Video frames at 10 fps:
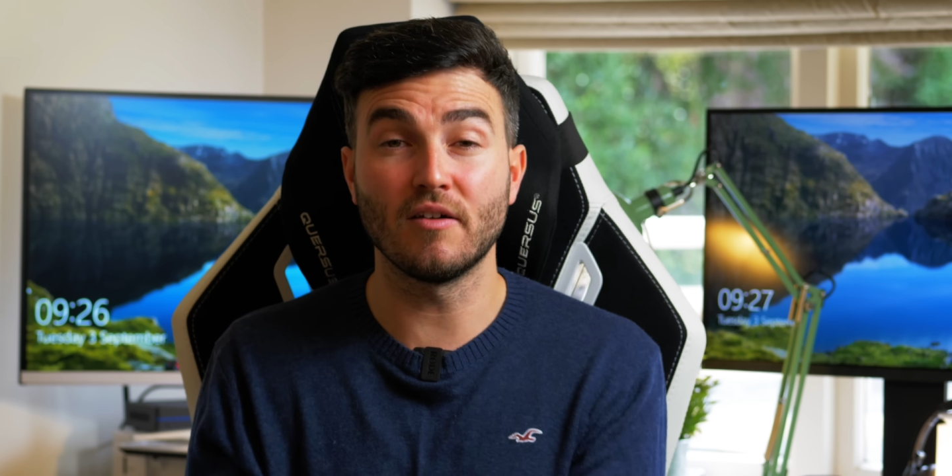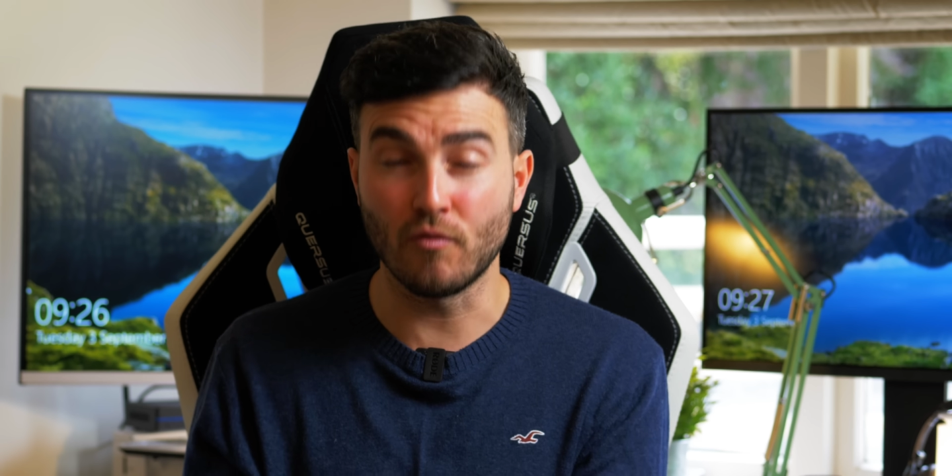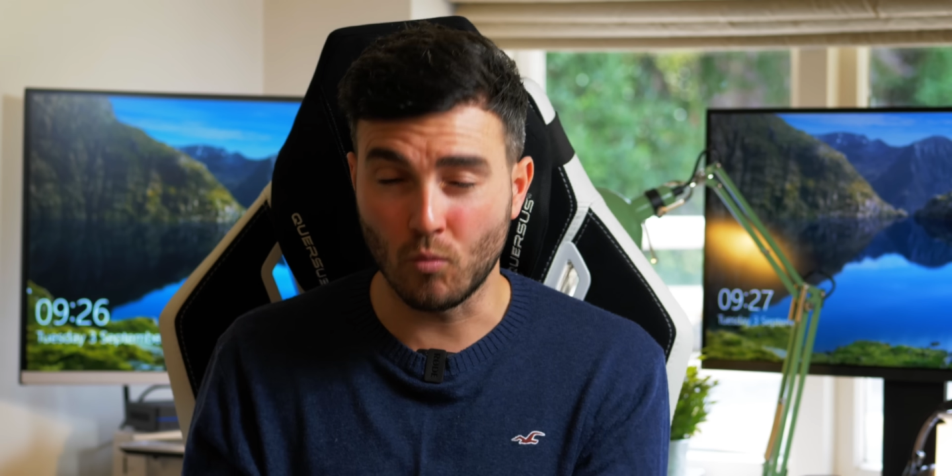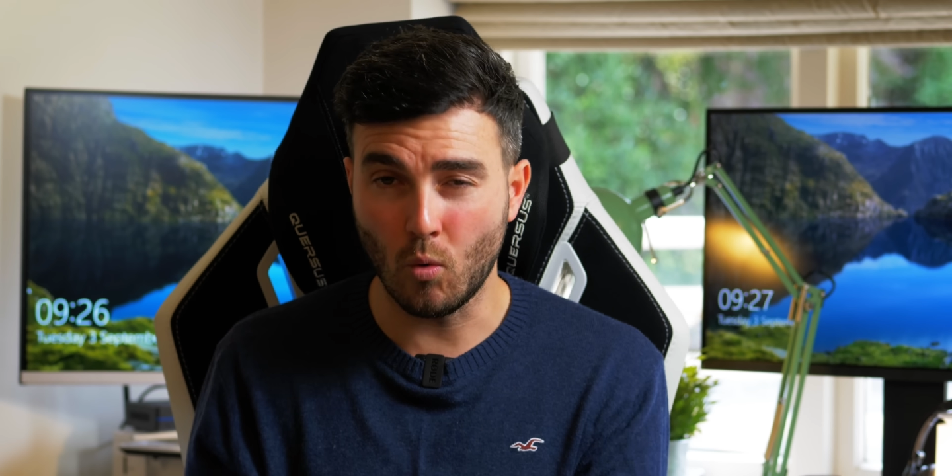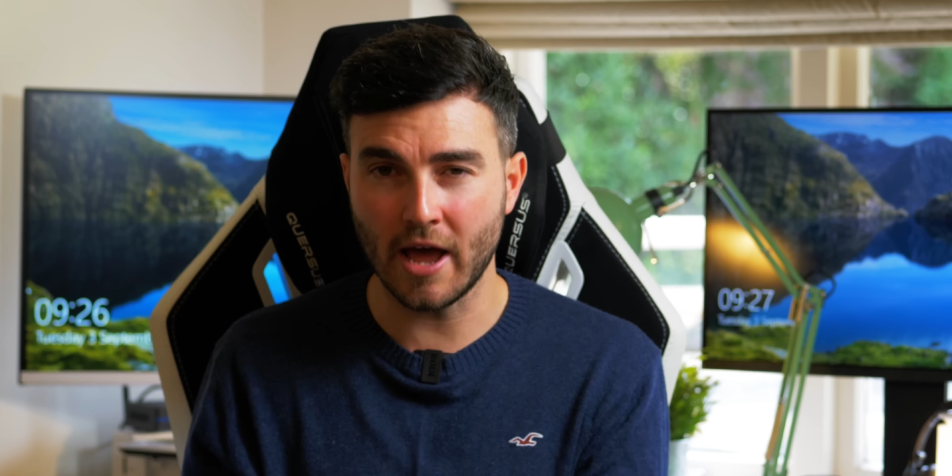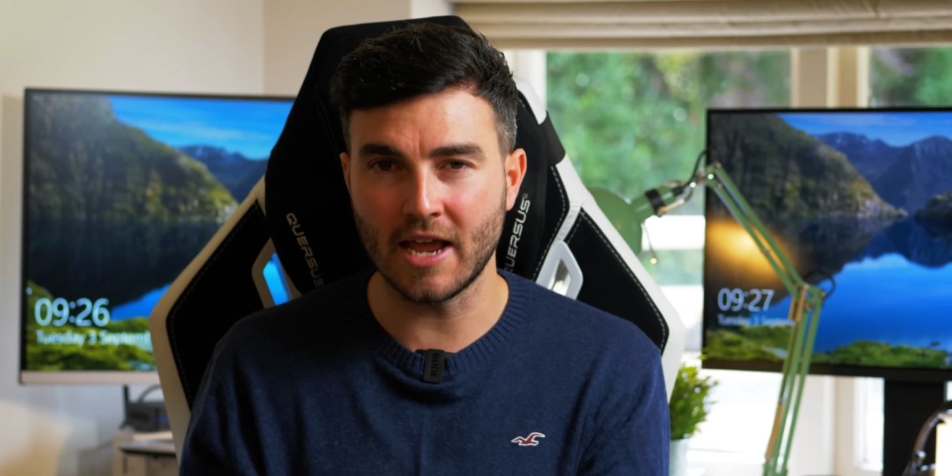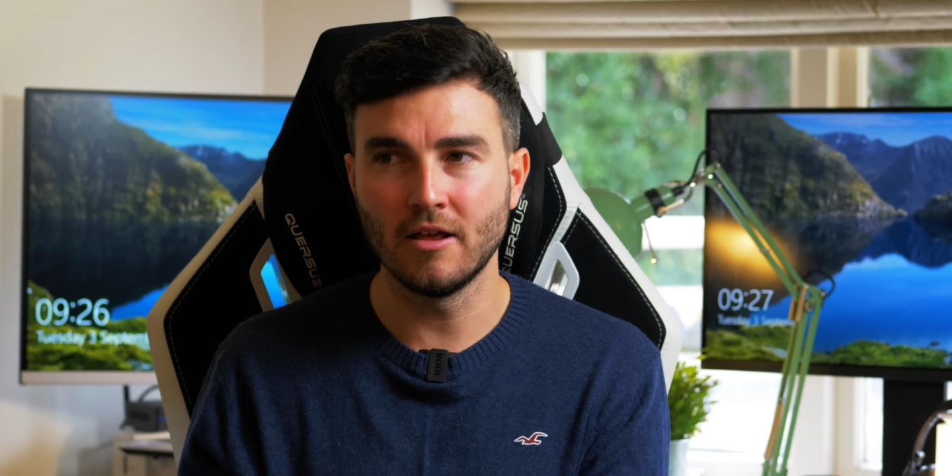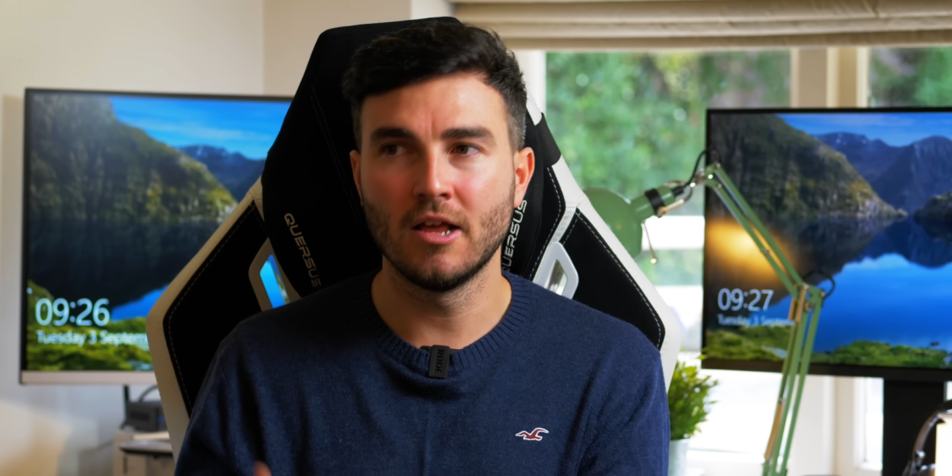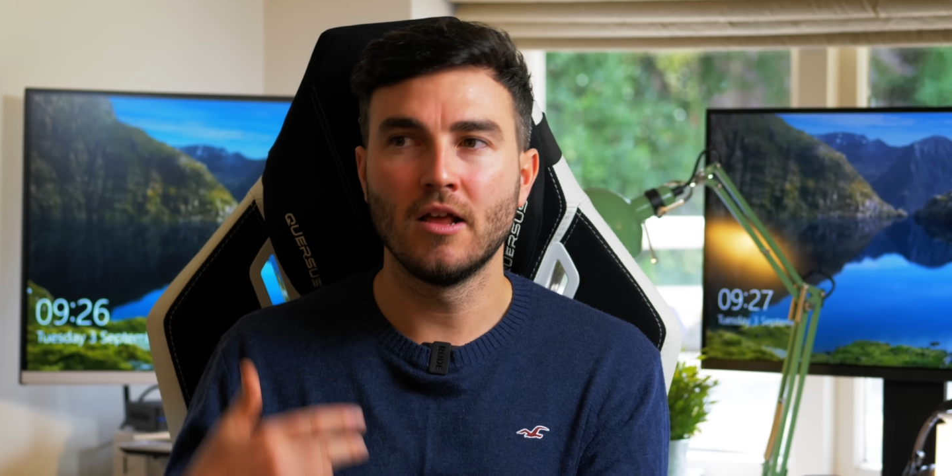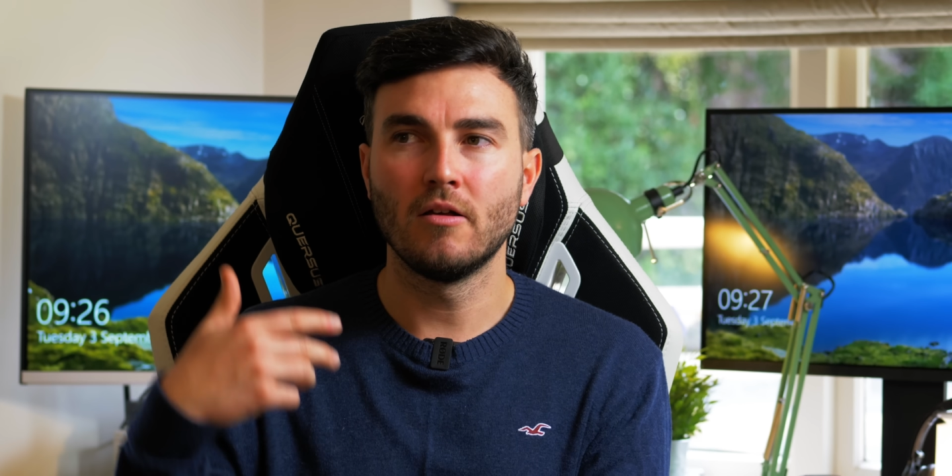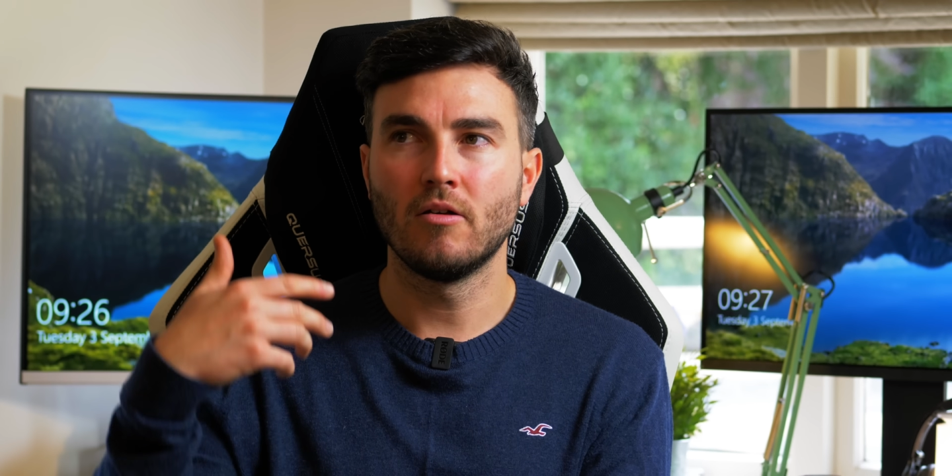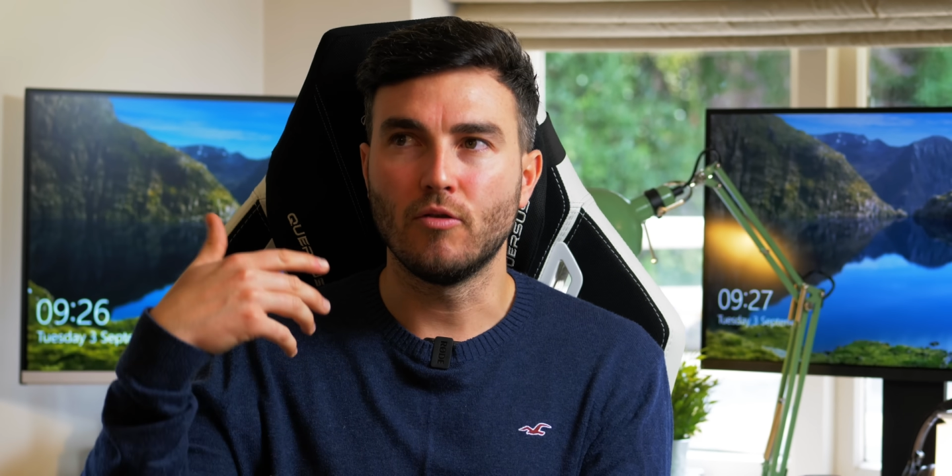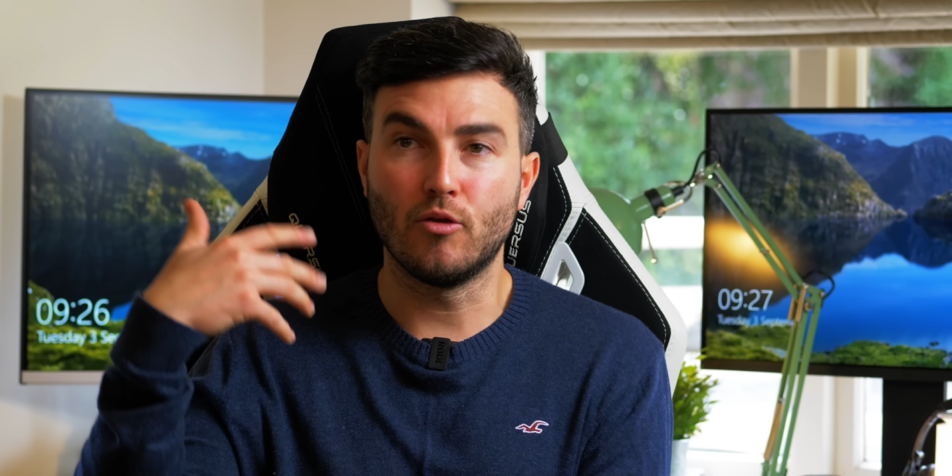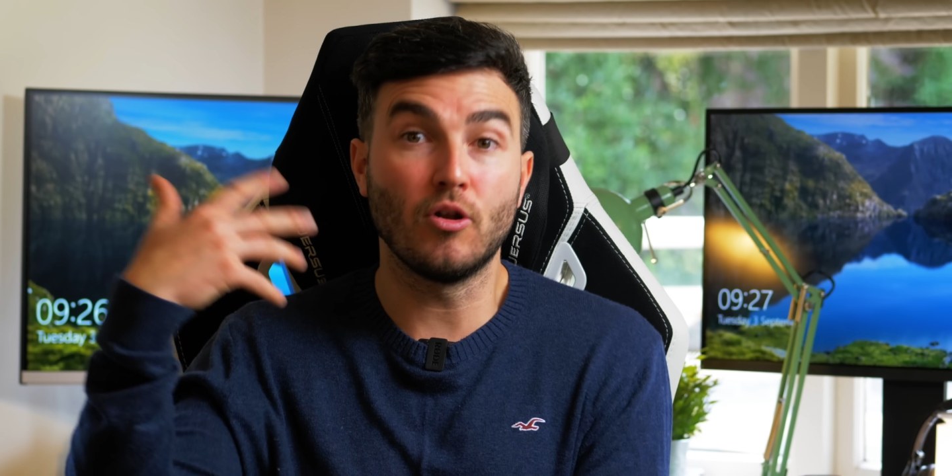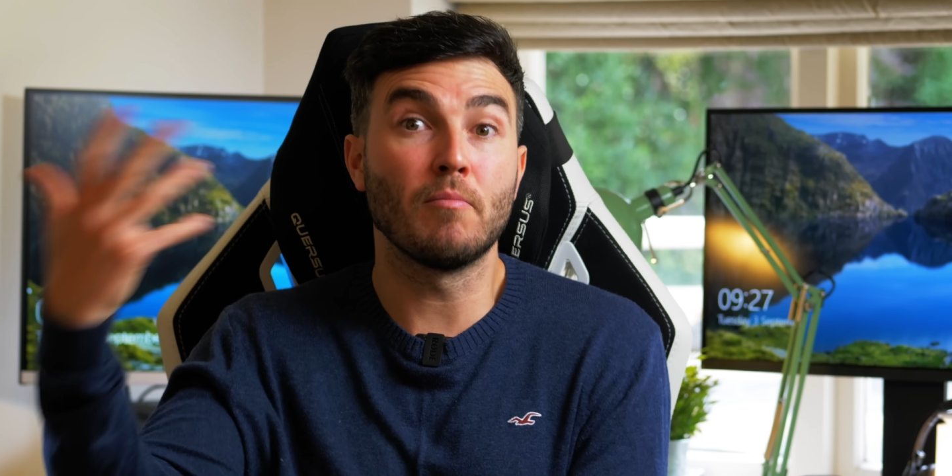different way that